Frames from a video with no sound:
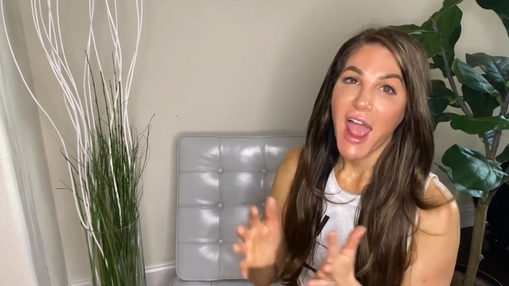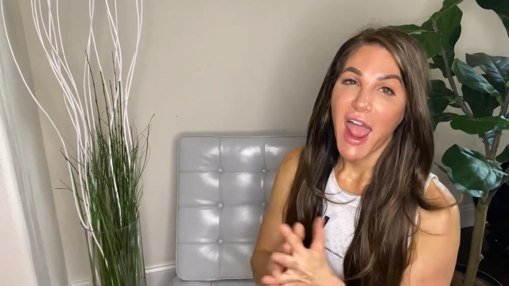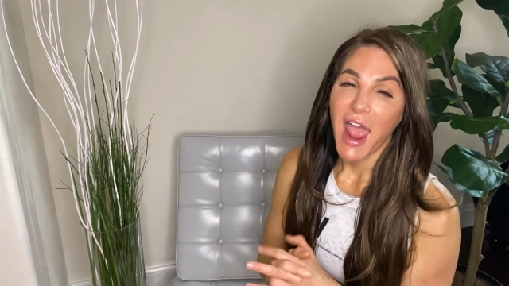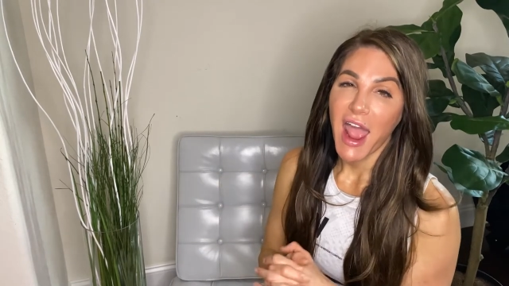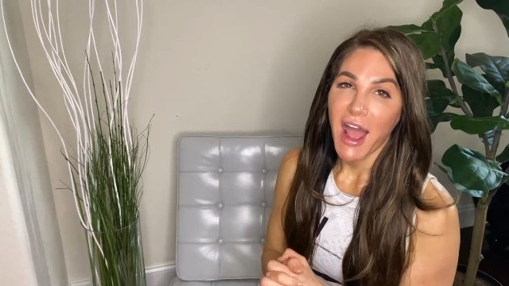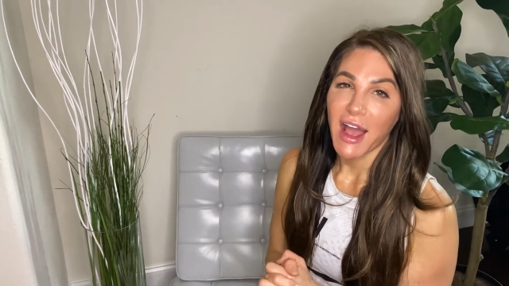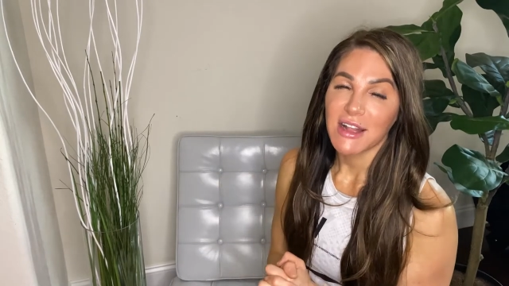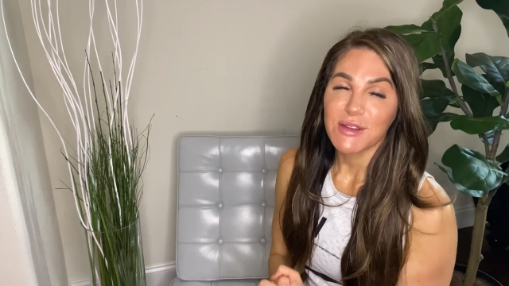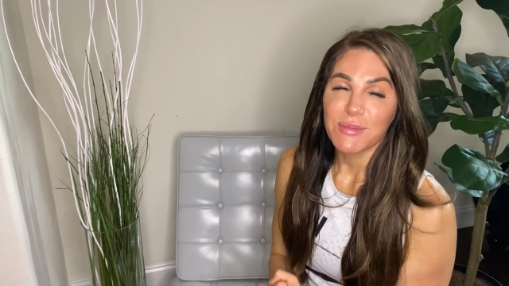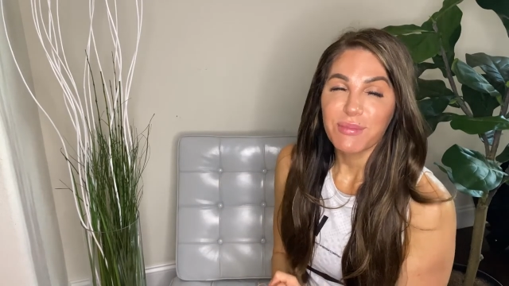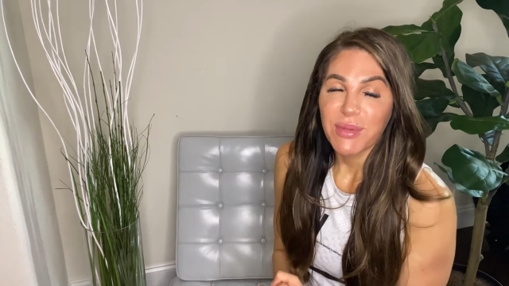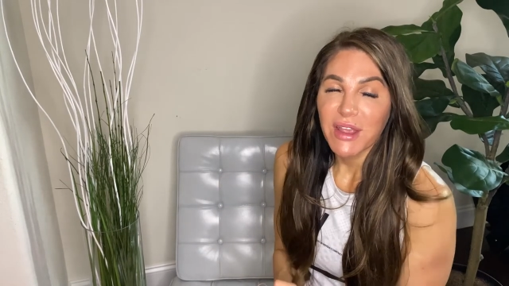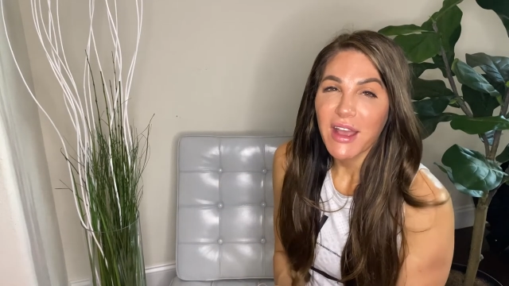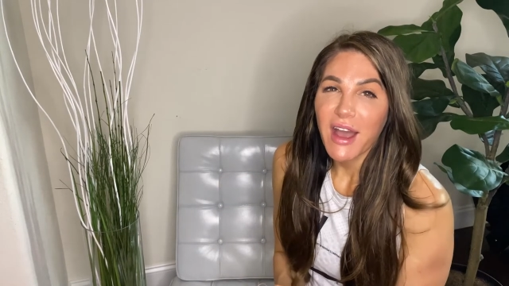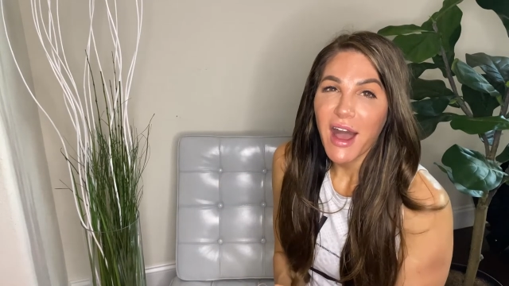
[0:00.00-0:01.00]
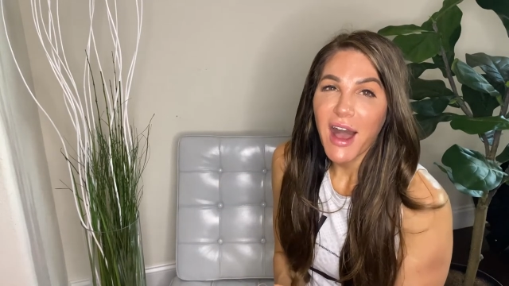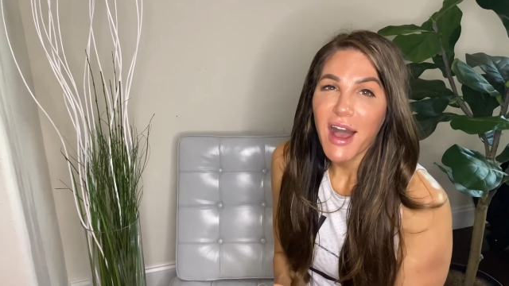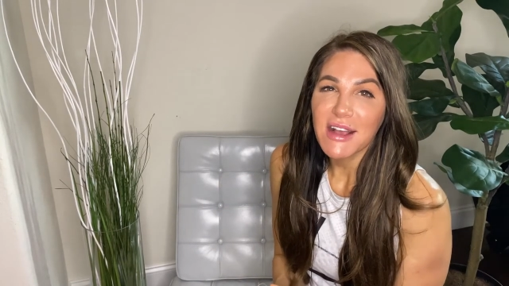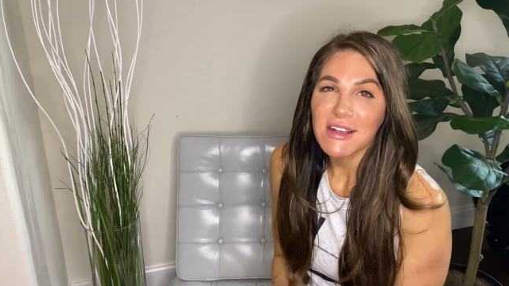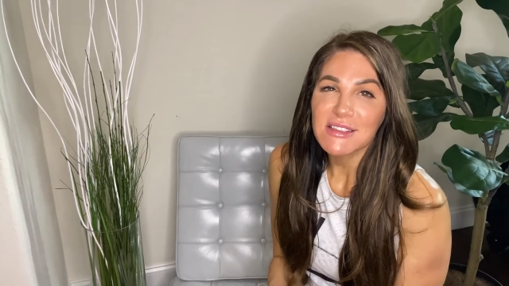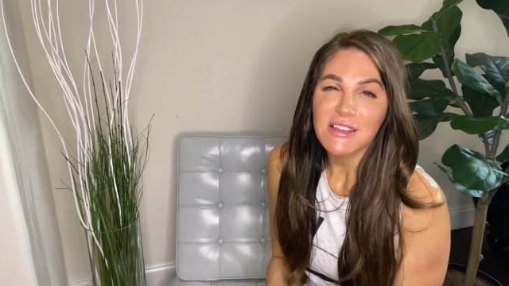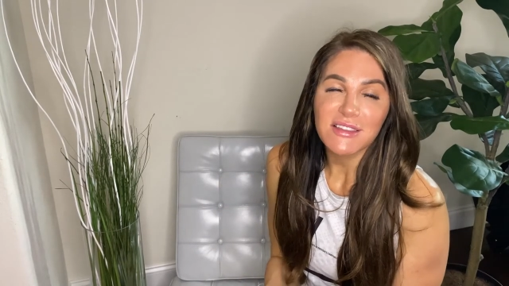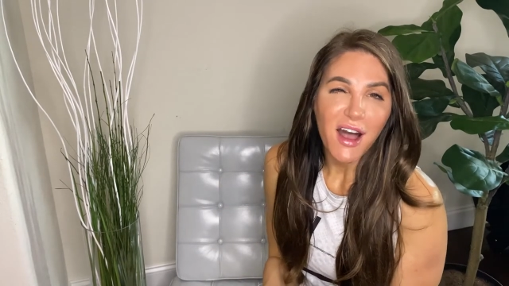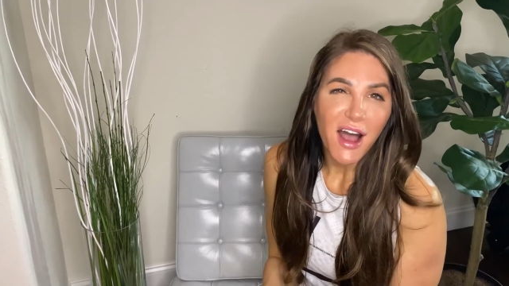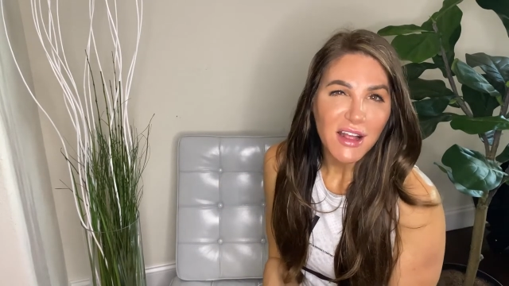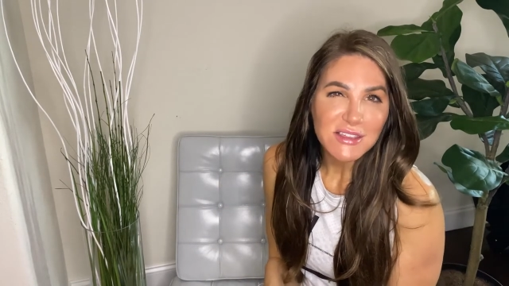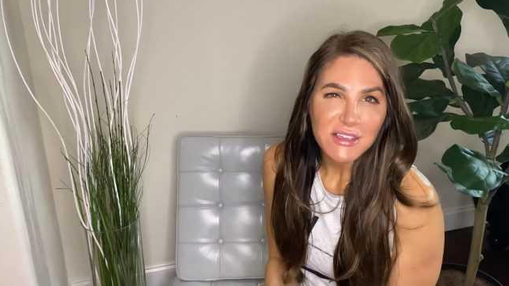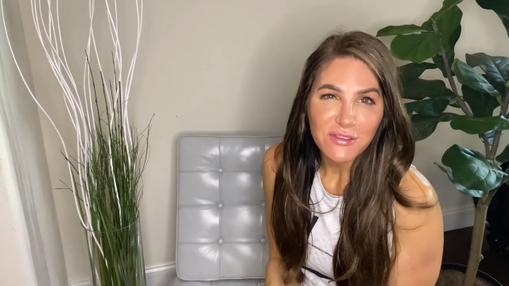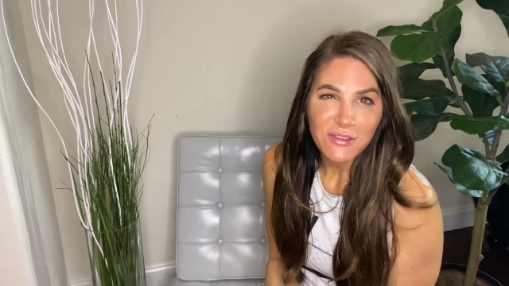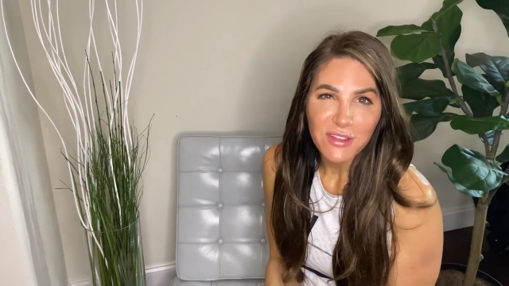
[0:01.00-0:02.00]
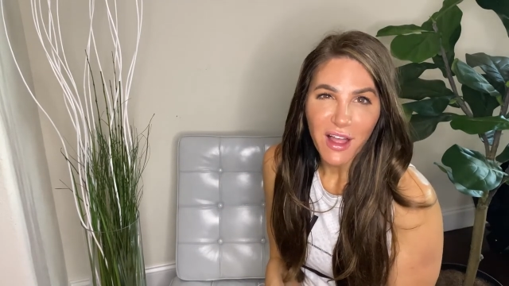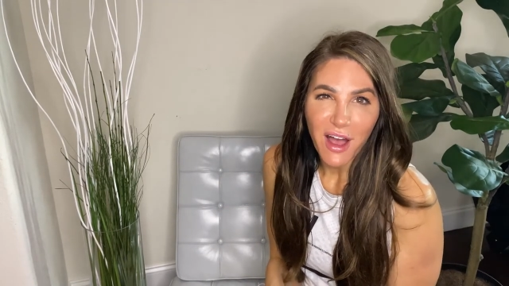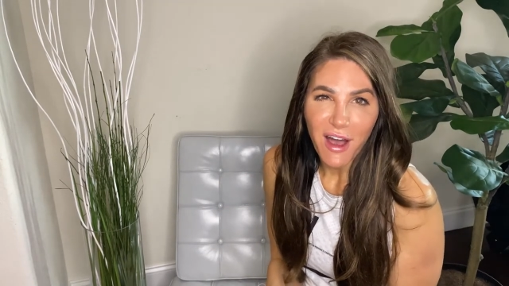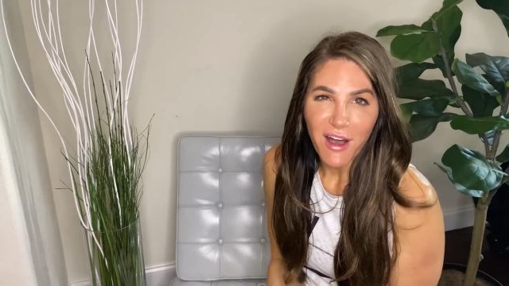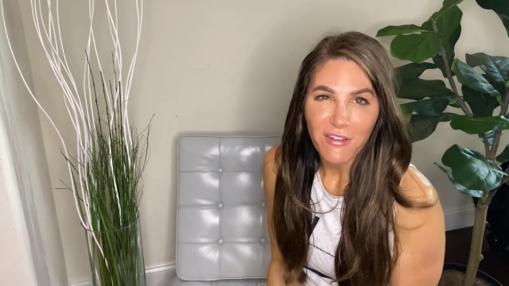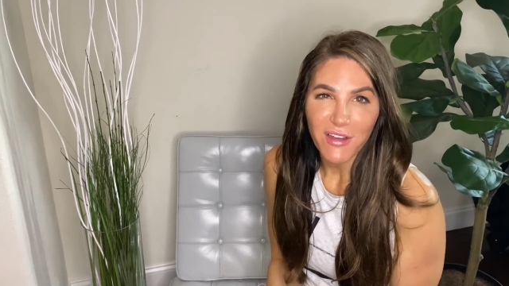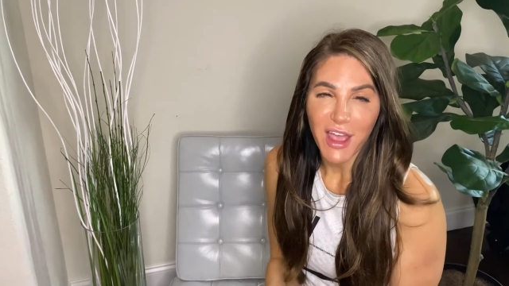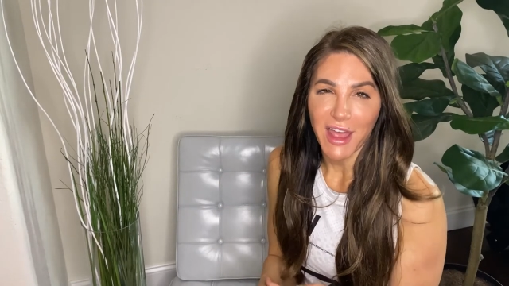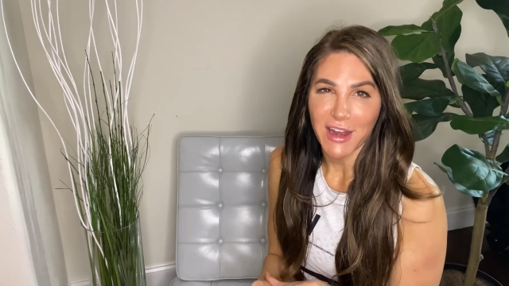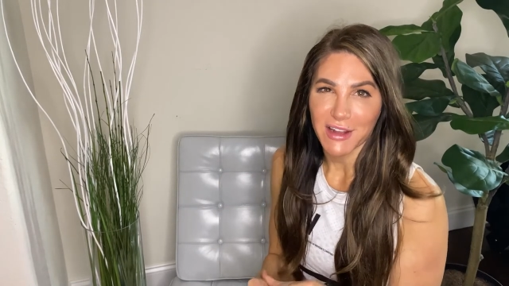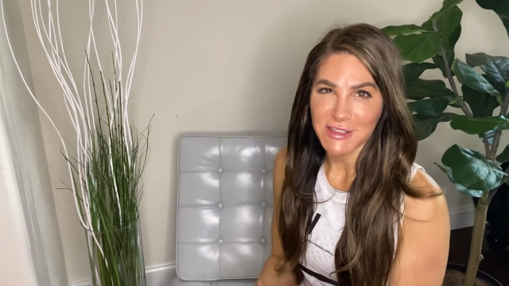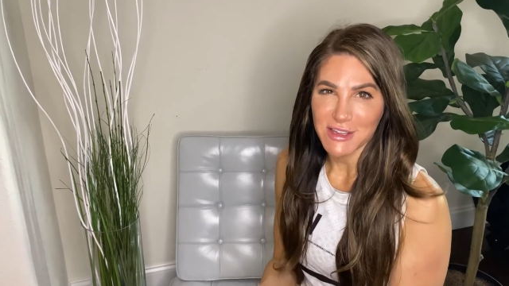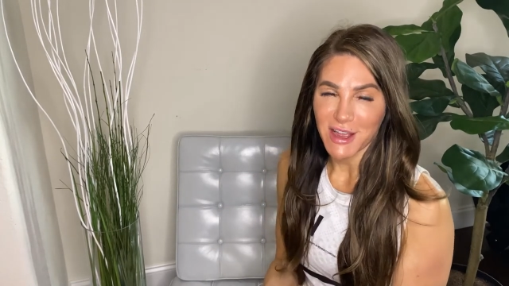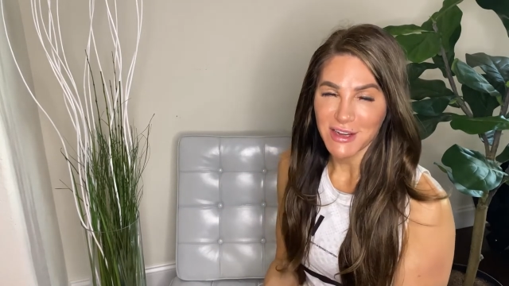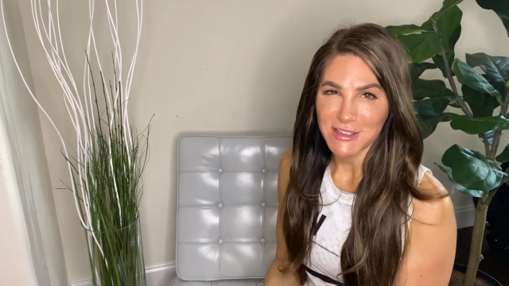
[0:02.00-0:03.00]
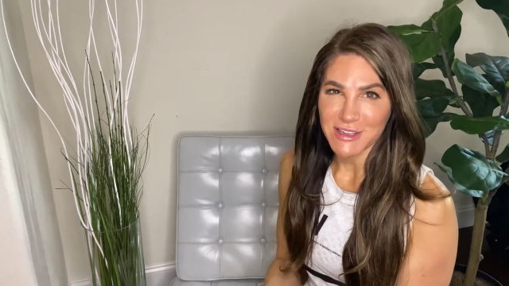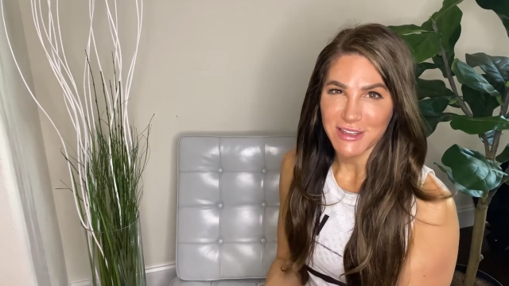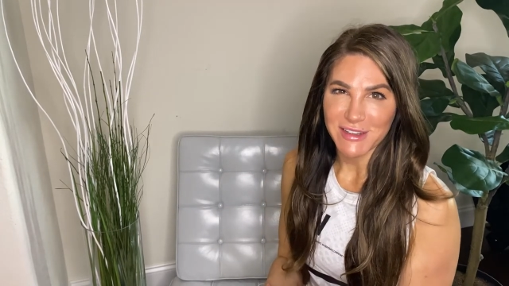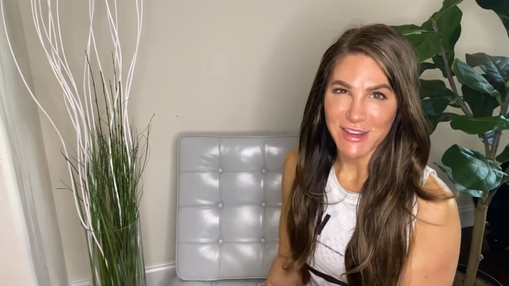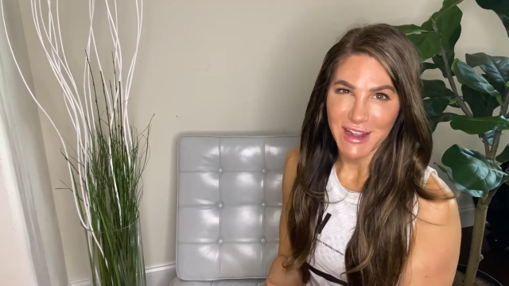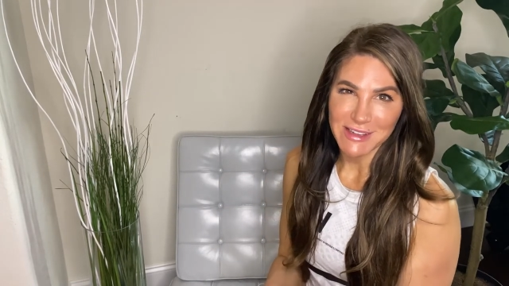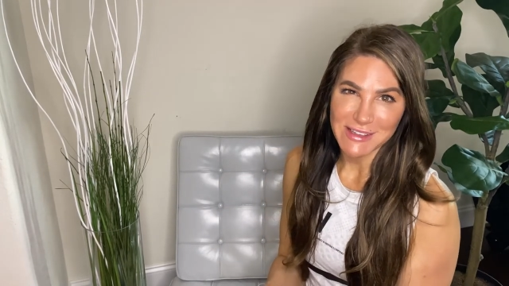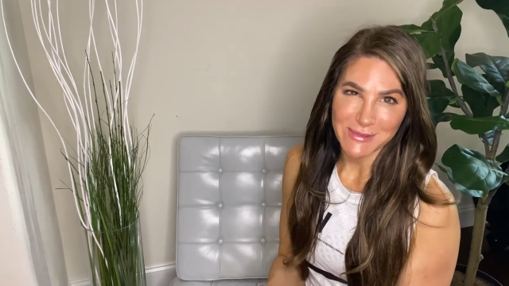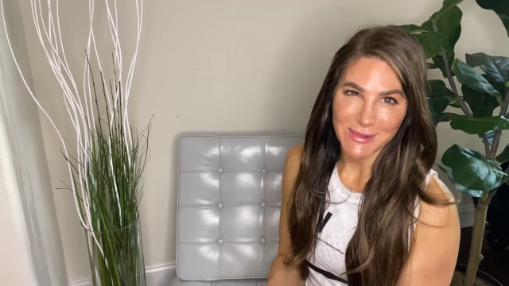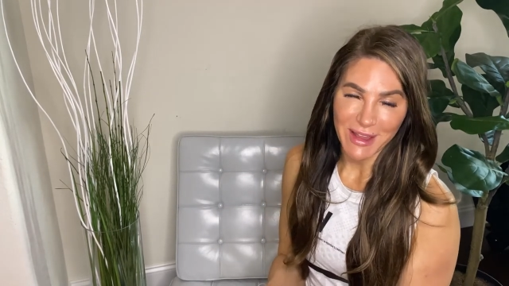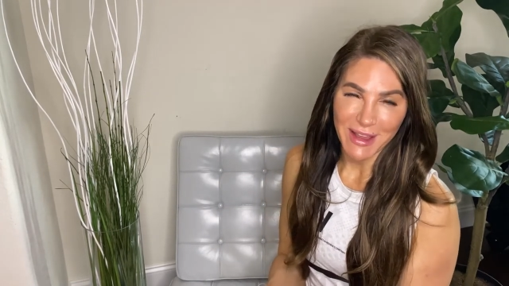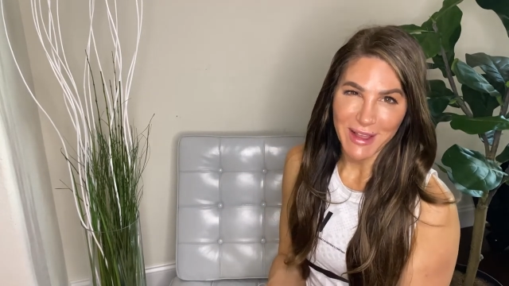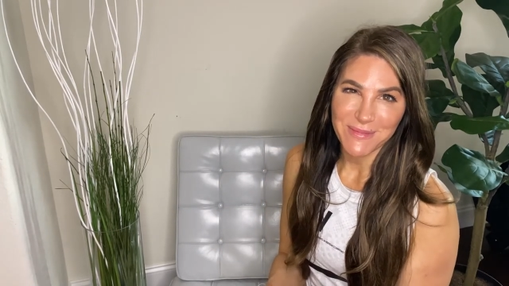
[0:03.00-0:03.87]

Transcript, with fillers: And big hugs, lots of love, and I'll talk to you next week.